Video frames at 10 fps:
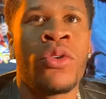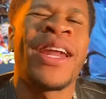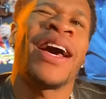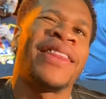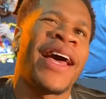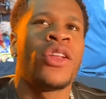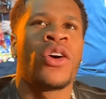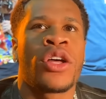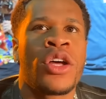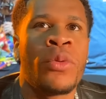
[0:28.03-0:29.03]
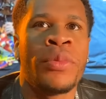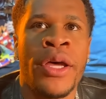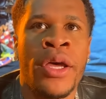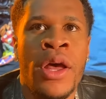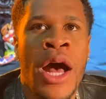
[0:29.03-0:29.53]
Well, not that long ago, but
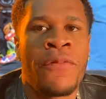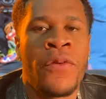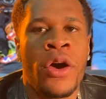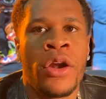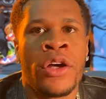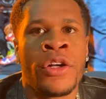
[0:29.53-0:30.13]
I fought